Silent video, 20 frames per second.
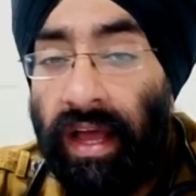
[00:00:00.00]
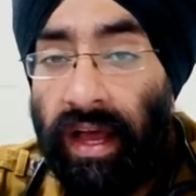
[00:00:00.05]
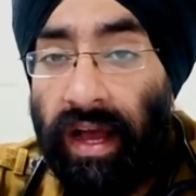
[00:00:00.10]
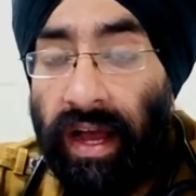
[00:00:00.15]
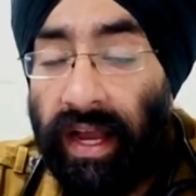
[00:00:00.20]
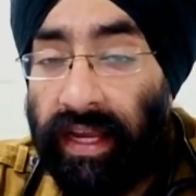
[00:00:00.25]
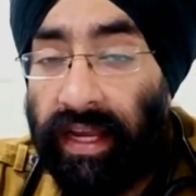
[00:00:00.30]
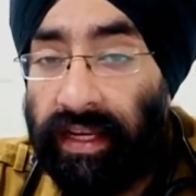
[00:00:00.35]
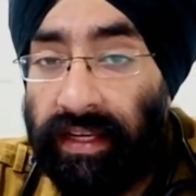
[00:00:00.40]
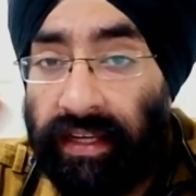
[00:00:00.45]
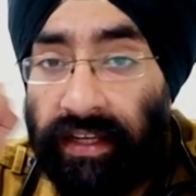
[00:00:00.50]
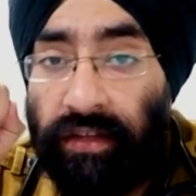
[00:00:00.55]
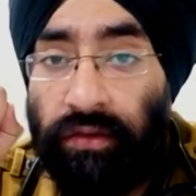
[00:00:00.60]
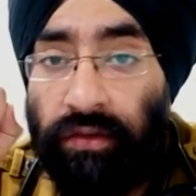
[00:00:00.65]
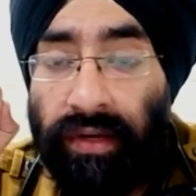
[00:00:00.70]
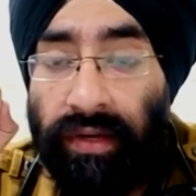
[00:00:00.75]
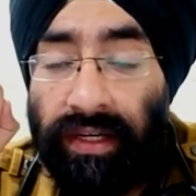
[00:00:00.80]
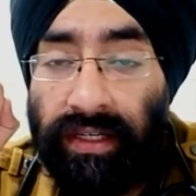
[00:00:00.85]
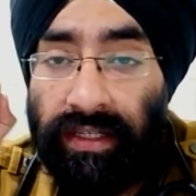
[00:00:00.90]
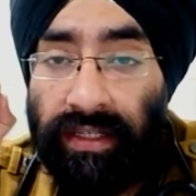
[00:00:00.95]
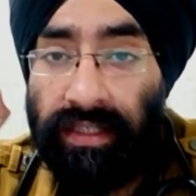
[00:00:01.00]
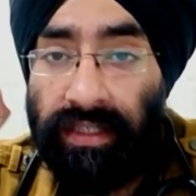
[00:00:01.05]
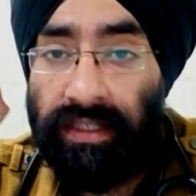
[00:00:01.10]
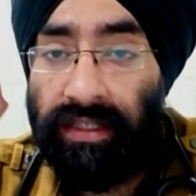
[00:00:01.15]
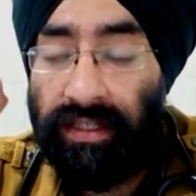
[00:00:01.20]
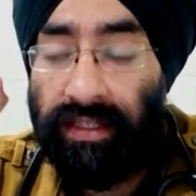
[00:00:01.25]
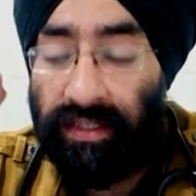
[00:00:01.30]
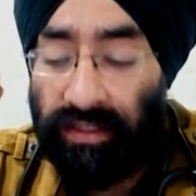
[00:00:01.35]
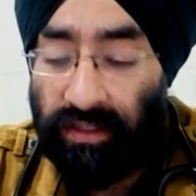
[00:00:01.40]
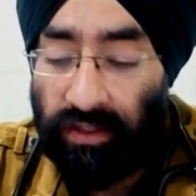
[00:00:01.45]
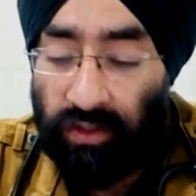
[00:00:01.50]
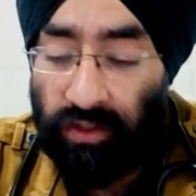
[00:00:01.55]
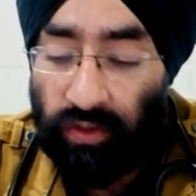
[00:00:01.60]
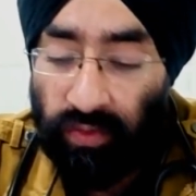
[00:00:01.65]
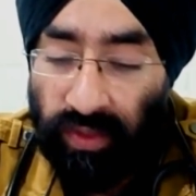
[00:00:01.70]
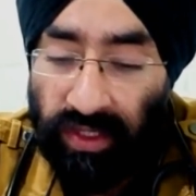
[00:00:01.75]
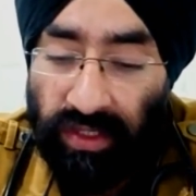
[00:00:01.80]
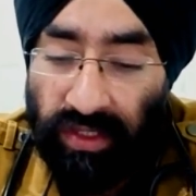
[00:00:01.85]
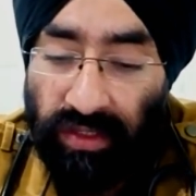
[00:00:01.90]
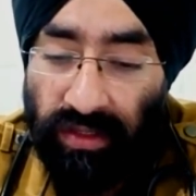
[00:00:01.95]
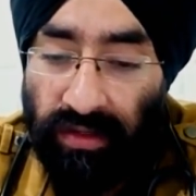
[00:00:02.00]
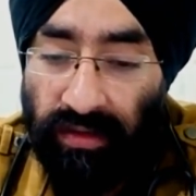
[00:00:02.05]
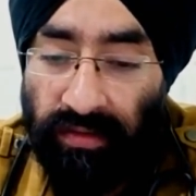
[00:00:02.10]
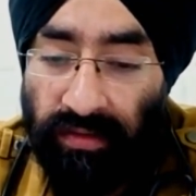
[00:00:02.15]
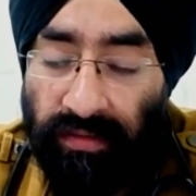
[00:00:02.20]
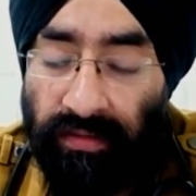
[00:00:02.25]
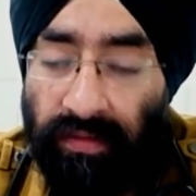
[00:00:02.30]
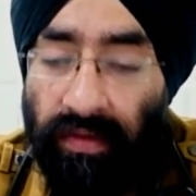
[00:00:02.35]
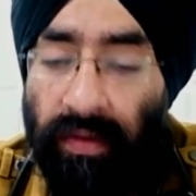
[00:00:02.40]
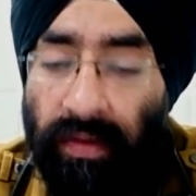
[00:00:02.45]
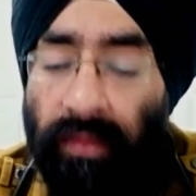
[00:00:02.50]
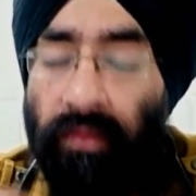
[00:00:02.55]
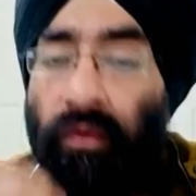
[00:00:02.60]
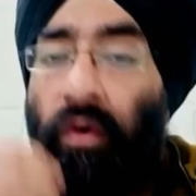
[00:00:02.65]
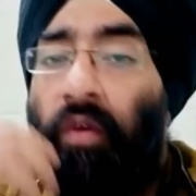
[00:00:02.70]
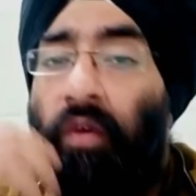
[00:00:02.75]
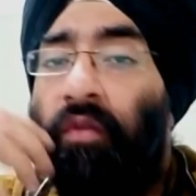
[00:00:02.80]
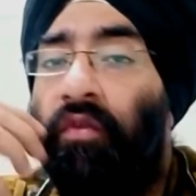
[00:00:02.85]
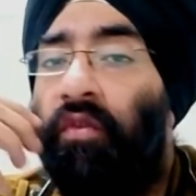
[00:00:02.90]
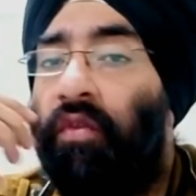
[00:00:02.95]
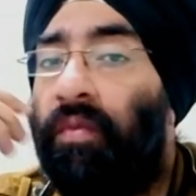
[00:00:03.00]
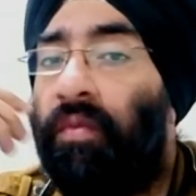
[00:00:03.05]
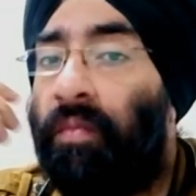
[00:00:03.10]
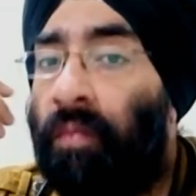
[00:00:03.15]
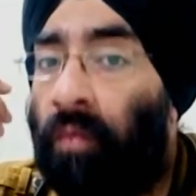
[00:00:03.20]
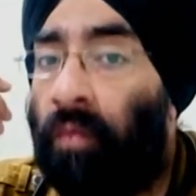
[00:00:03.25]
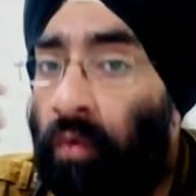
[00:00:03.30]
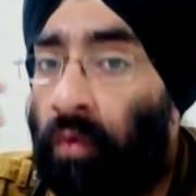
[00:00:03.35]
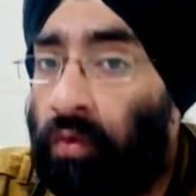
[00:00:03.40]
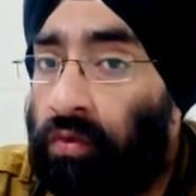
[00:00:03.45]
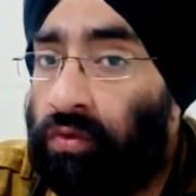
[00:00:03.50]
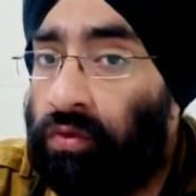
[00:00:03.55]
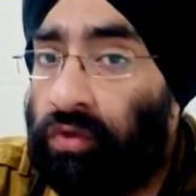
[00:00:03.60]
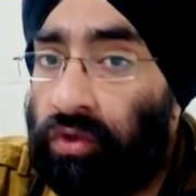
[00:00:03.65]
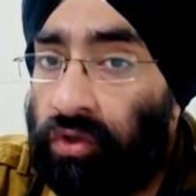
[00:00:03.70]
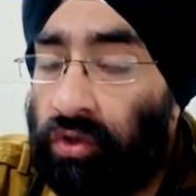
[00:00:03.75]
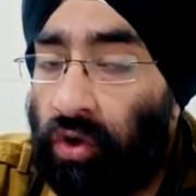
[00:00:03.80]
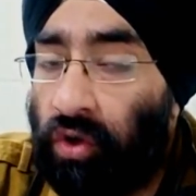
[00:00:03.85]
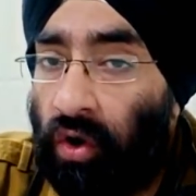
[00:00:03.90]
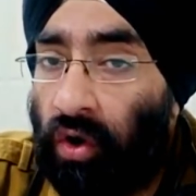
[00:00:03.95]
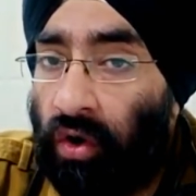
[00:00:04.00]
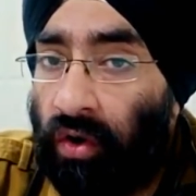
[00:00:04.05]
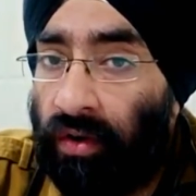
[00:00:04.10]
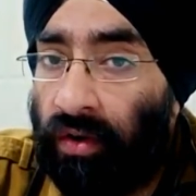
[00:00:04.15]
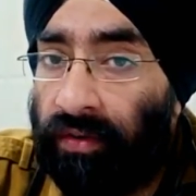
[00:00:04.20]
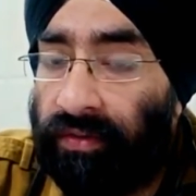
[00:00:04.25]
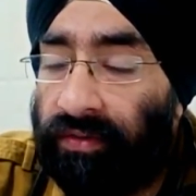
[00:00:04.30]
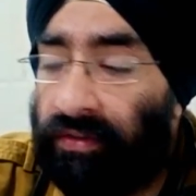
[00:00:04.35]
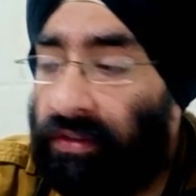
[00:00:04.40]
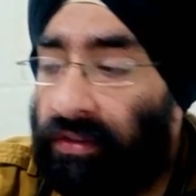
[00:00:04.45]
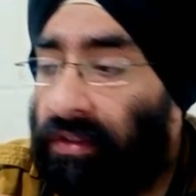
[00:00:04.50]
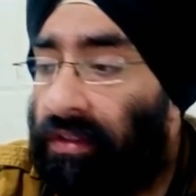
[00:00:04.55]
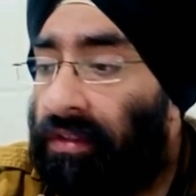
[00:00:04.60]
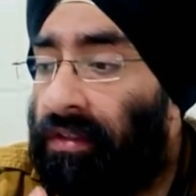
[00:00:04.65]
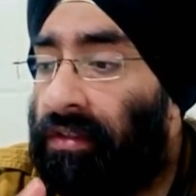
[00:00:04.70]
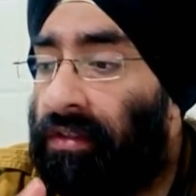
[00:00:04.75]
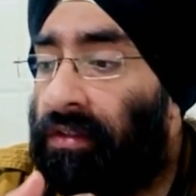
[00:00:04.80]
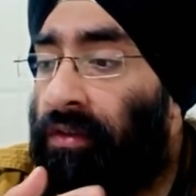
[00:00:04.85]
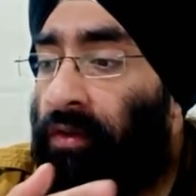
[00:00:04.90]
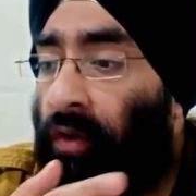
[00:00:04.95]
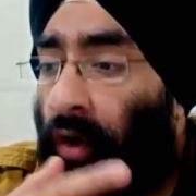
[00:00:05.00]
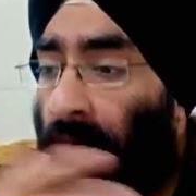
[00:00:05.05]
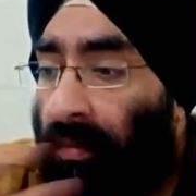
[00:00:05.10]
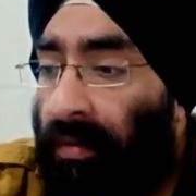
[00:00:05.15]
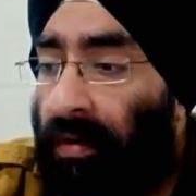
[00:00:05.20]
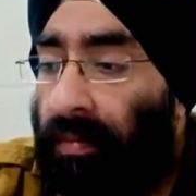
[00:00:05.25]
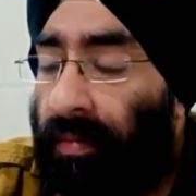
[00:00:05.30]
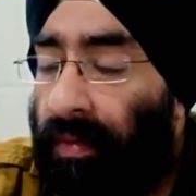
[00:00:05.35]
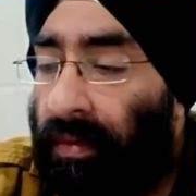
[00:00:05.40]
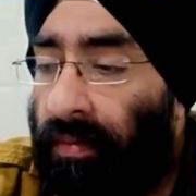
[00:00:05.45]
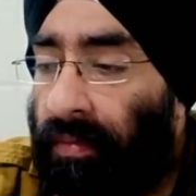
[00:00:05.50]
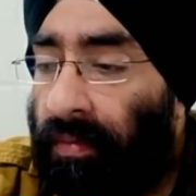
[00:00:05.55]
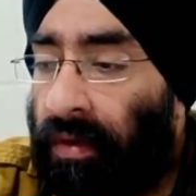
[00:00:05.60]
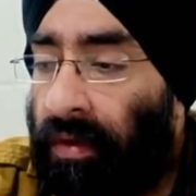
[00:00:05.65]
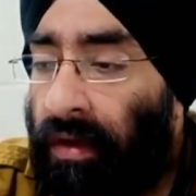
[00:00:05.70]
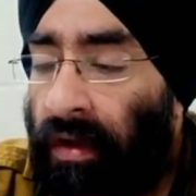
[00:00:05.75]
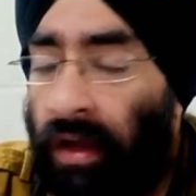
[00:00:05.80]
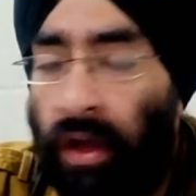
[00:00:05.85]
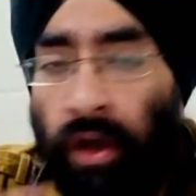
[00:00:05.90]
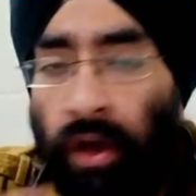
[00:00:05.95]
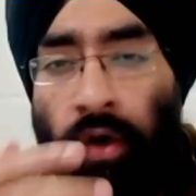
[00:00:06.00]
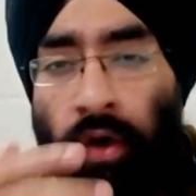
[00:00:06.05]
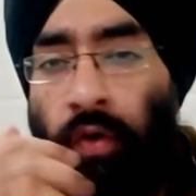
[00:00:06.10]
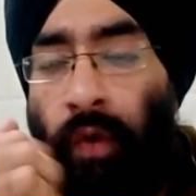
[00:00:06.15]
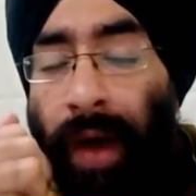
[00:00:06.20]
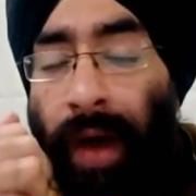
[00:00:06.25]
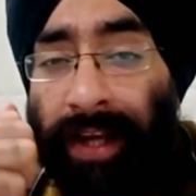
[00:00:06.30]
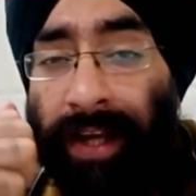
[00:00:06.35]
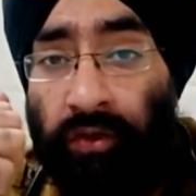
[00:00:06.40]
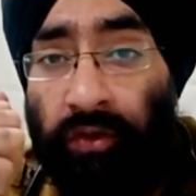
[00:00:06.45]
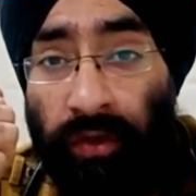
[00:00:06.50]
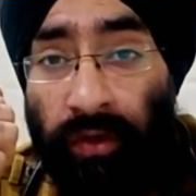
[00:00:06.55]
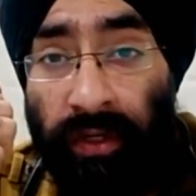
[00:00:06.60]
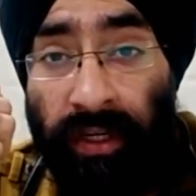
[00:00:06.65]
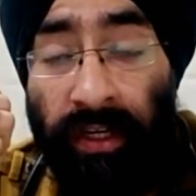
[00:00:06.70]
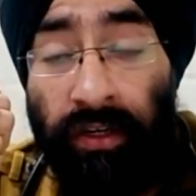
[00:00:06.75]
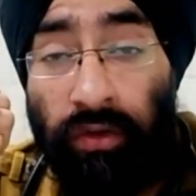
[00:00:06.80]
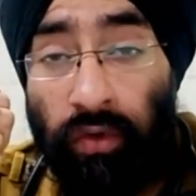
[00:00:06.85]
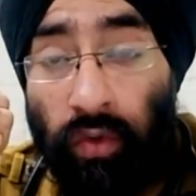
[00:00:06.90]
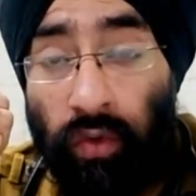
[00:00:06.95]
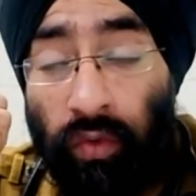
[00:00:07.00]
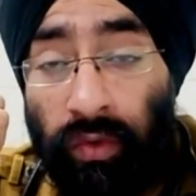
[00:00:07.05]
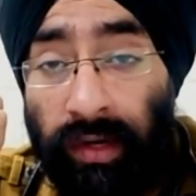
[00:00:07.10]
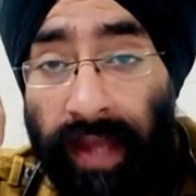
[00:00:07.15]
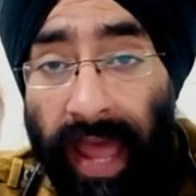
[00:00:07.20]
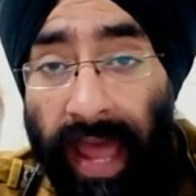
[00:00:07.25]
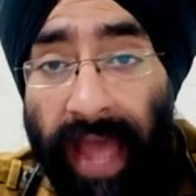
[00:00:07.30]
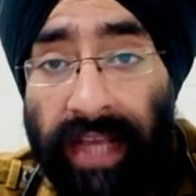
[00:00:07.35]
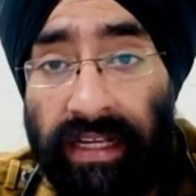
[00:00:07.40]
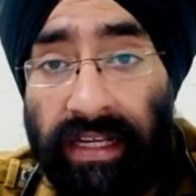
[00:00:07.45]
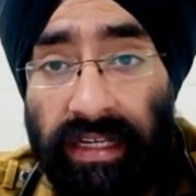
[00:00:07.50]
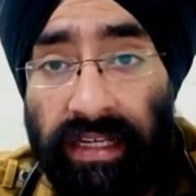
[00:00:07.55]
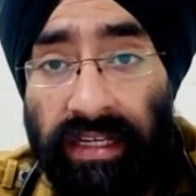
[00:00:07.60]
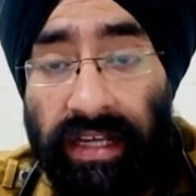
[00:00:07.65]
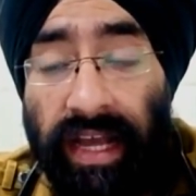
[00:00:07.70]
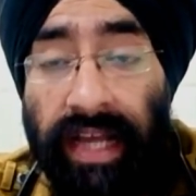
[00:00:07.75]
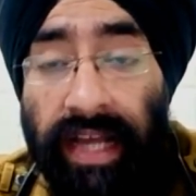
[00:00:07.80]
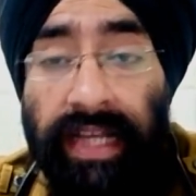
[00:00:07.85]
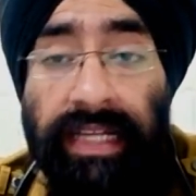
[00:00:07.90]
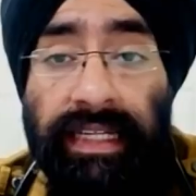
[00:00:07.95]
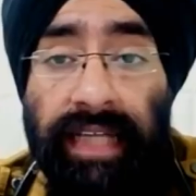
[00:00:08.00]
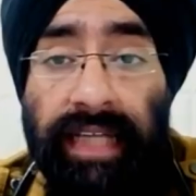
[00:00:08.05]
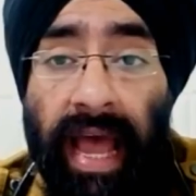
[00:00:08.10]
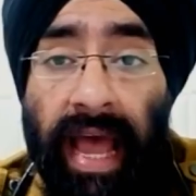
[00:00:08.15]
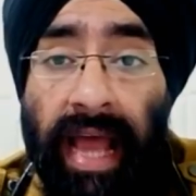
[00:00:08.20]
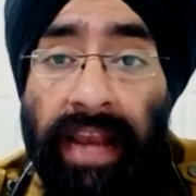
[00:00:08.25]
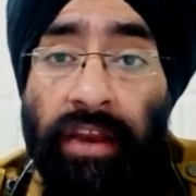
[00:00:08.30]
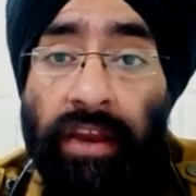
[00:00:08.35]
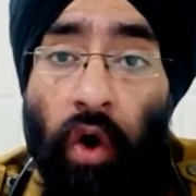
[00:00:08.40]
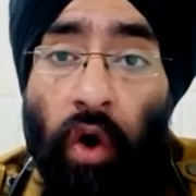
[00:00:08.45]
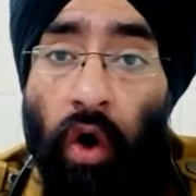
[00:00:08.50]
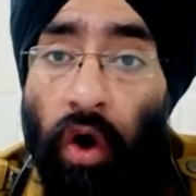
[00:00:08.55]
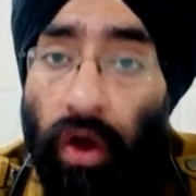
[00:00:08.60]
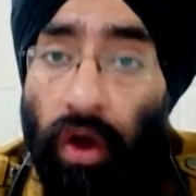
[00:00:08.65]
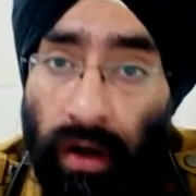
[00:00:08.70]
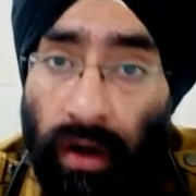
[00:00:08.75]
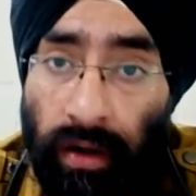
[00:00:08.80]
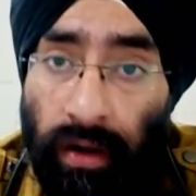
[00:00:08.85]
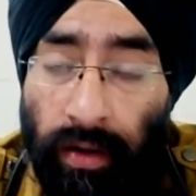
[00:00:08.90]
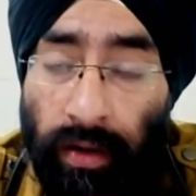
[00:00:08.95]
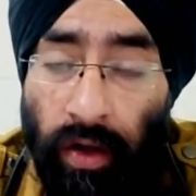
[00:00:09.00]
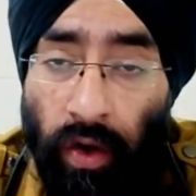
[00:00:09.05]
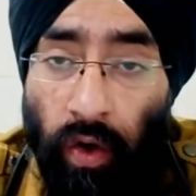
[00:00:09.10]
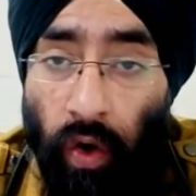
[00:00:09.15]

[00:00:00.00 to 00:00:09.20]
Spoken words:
I need to address the situation of most of the normal people who actually don't exercise at all,